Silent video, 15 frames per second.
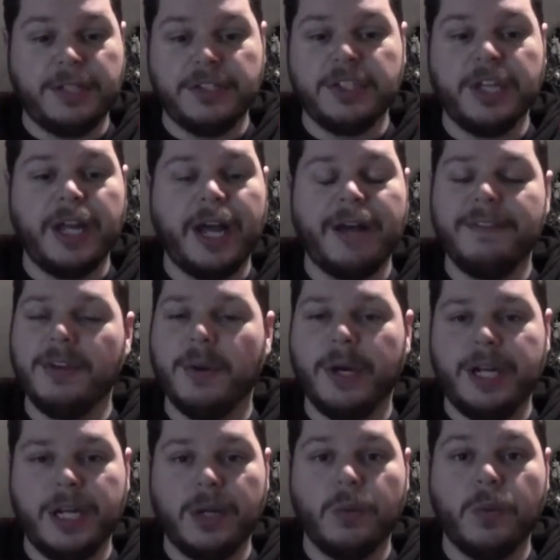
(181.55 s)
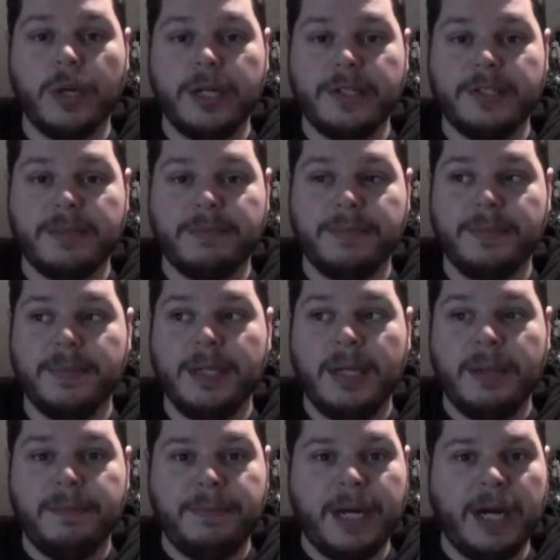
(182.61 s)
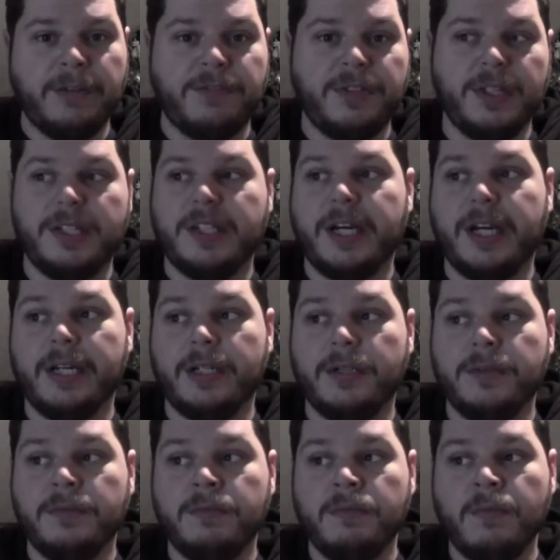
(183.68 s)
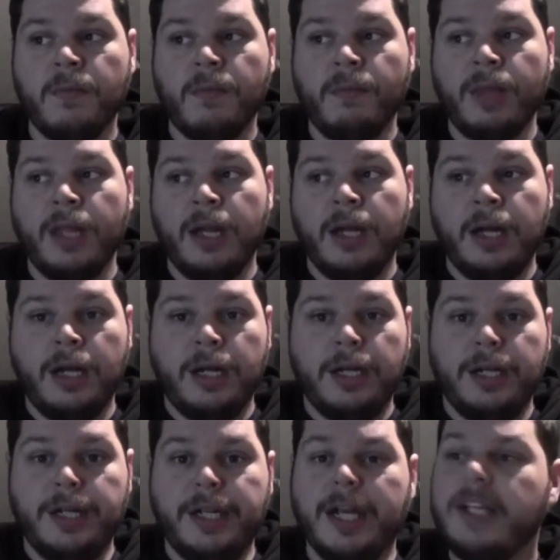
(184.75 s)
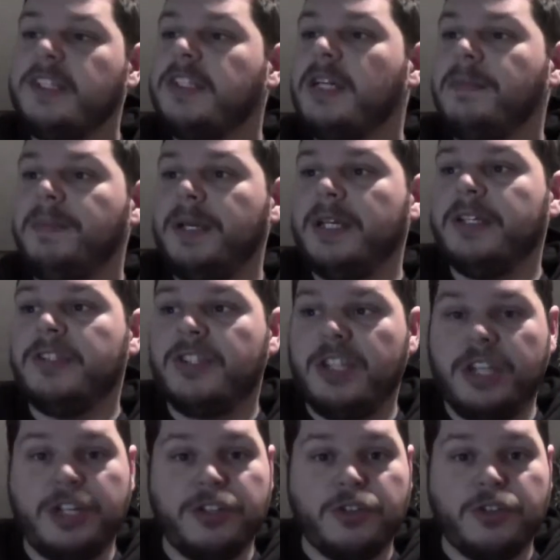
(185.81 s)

because they have no idea what it's about from the title. Next up is the